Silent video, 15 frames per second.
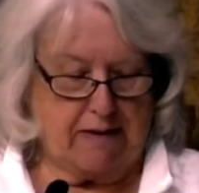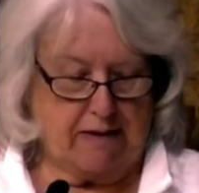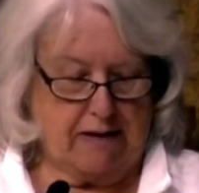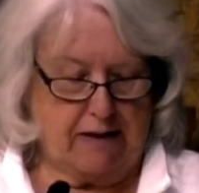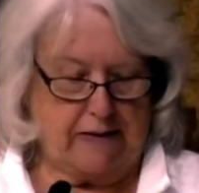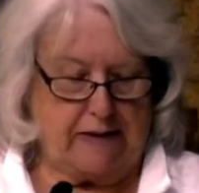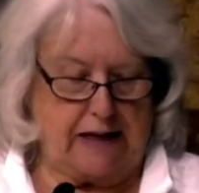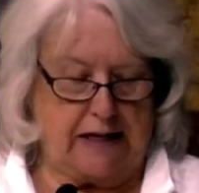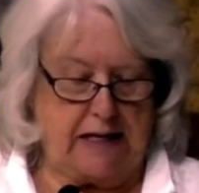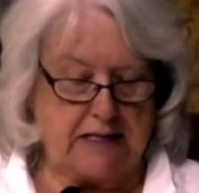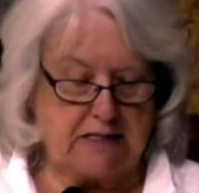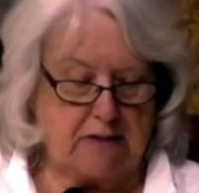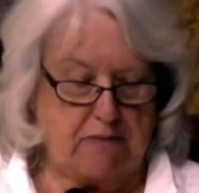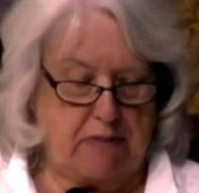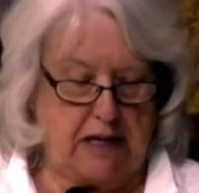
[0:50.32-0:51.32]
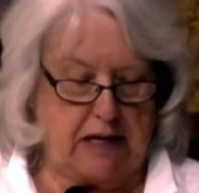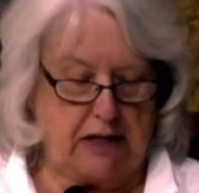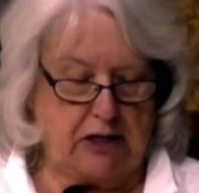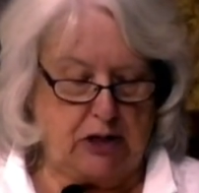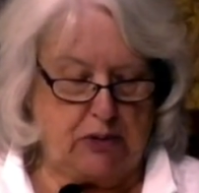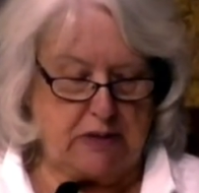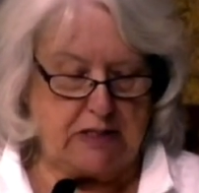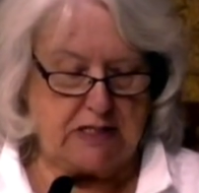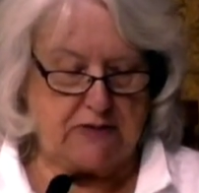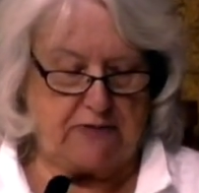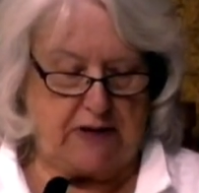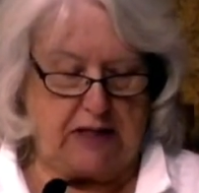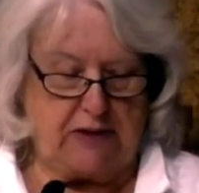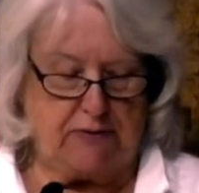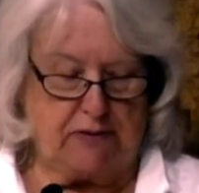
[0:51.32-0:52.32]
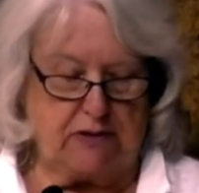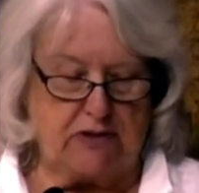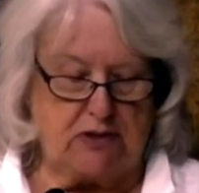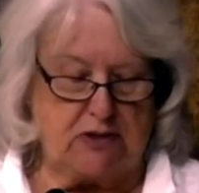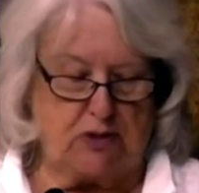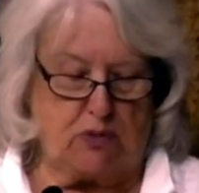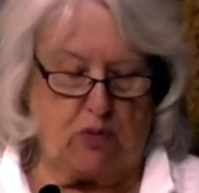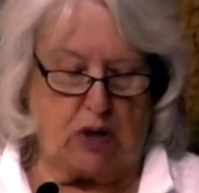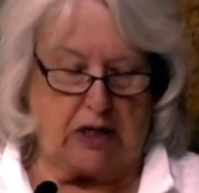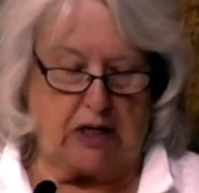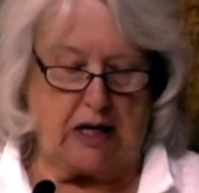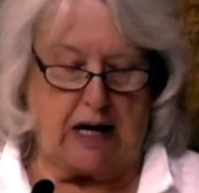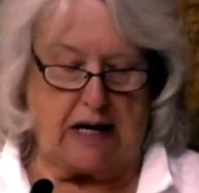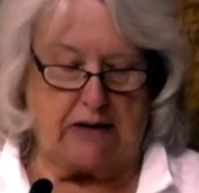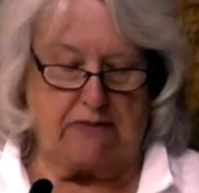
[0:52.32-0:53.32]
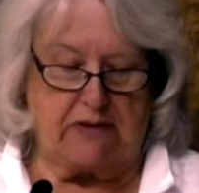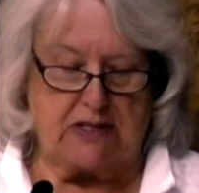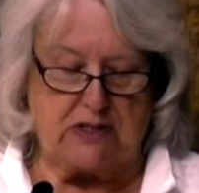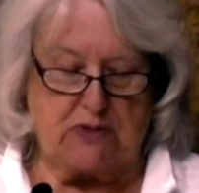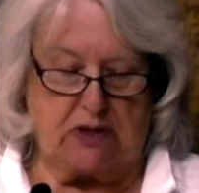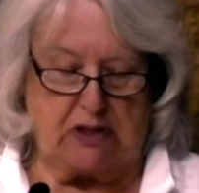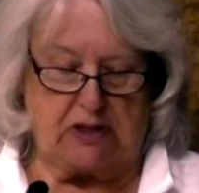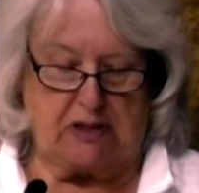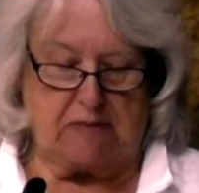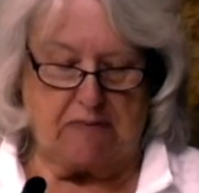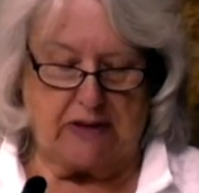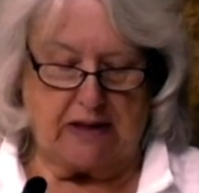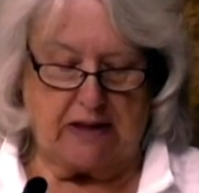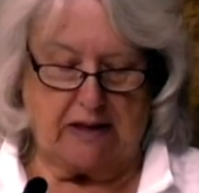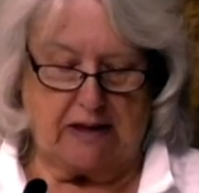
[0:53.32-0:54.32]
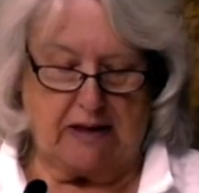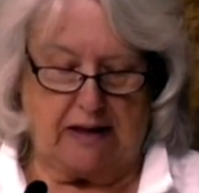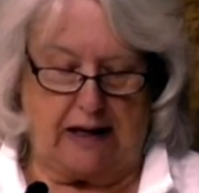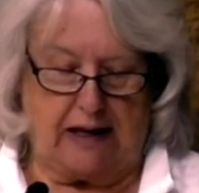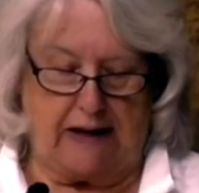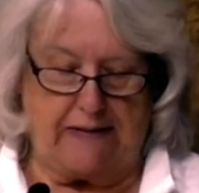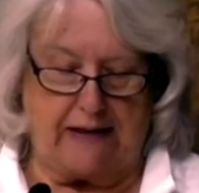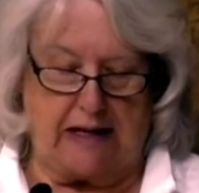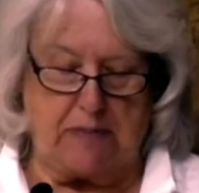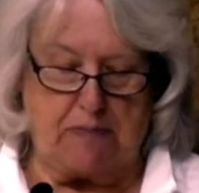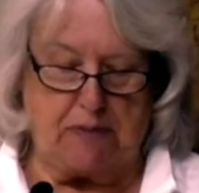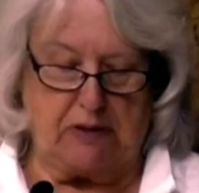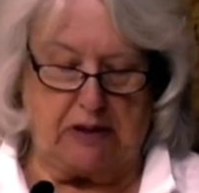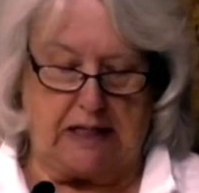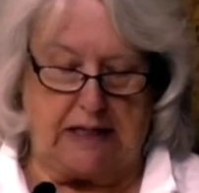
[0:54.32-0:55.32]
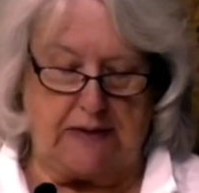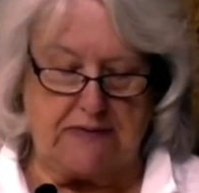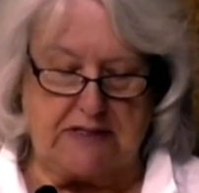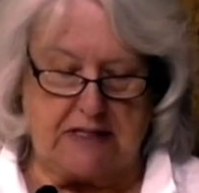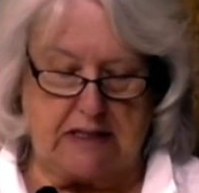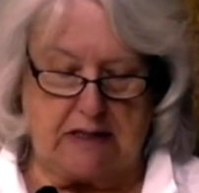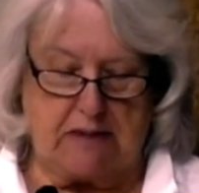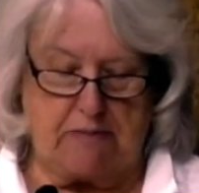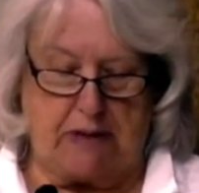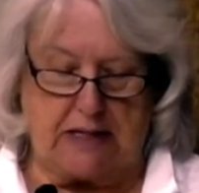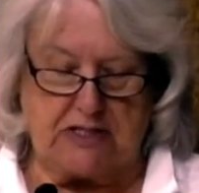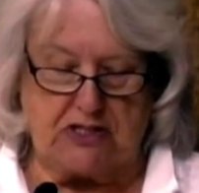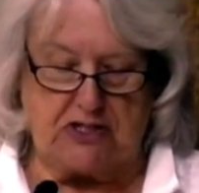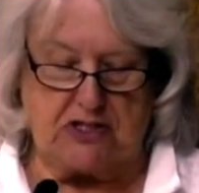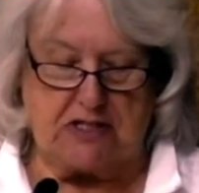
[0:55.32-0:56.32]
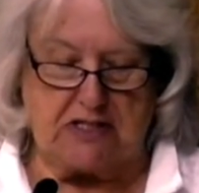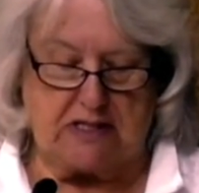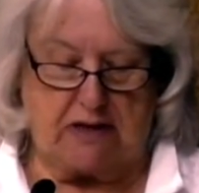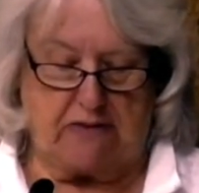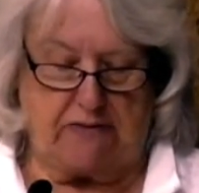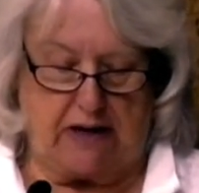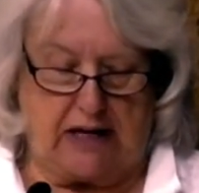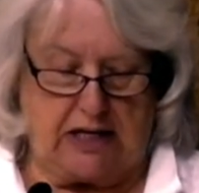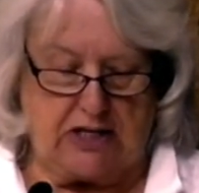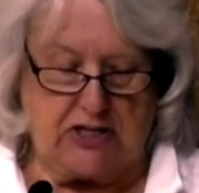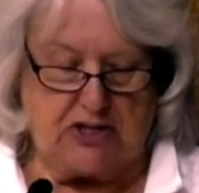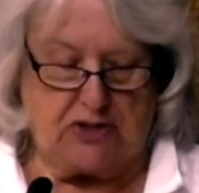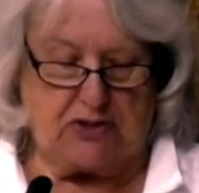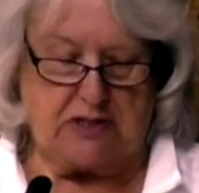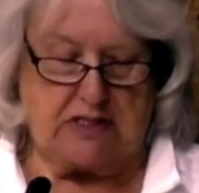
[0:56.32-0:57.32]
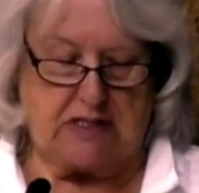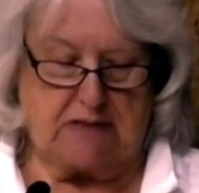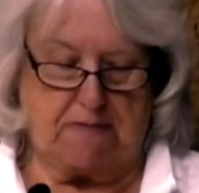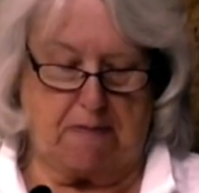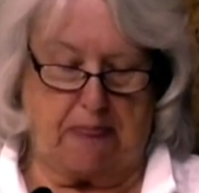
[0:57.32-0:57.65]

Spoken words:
that he is a man who is faithful to the one God of Israel, and that he believes in the messages of angels.